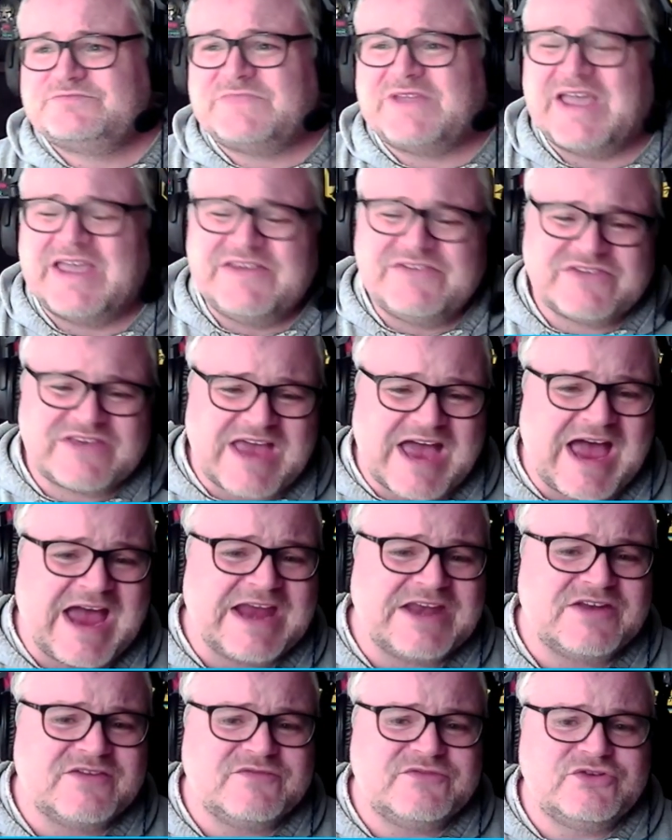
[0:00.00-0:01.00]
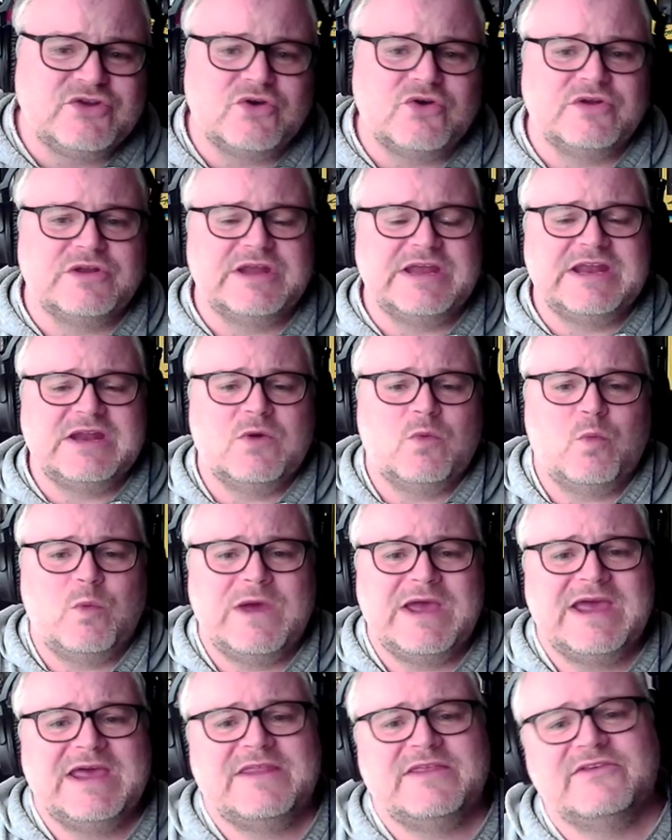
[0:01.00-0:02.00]
It's kind of done in a
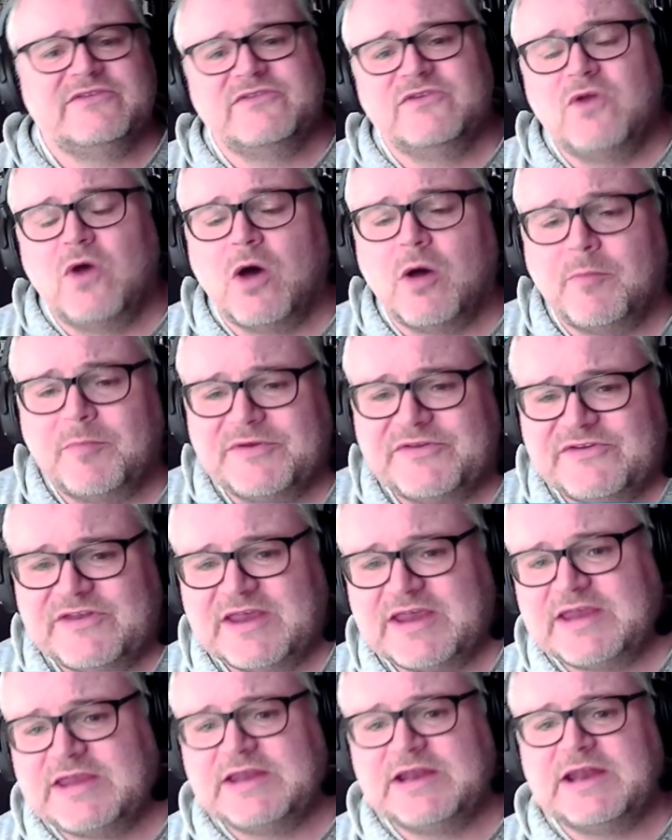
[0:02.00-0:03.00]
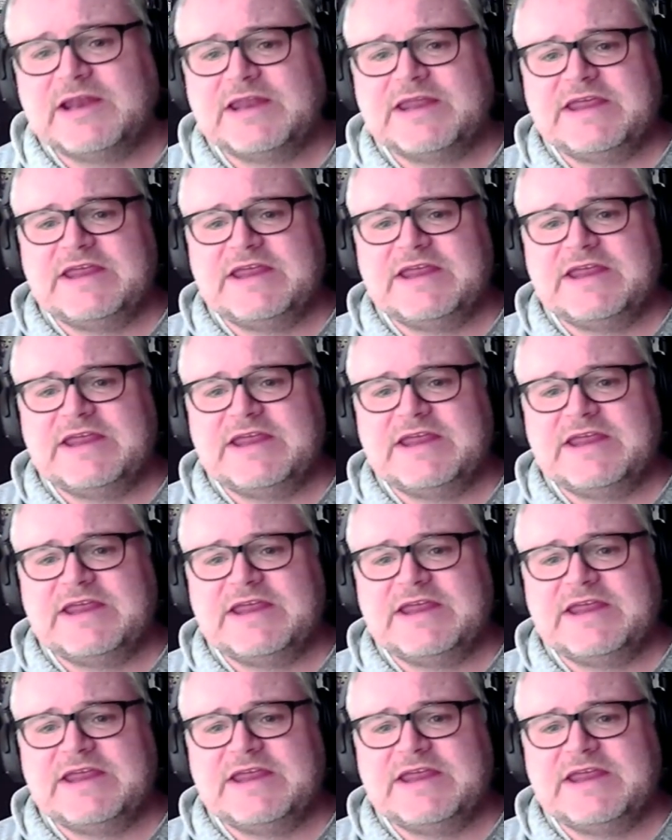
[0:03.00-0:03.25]
way that's not particularly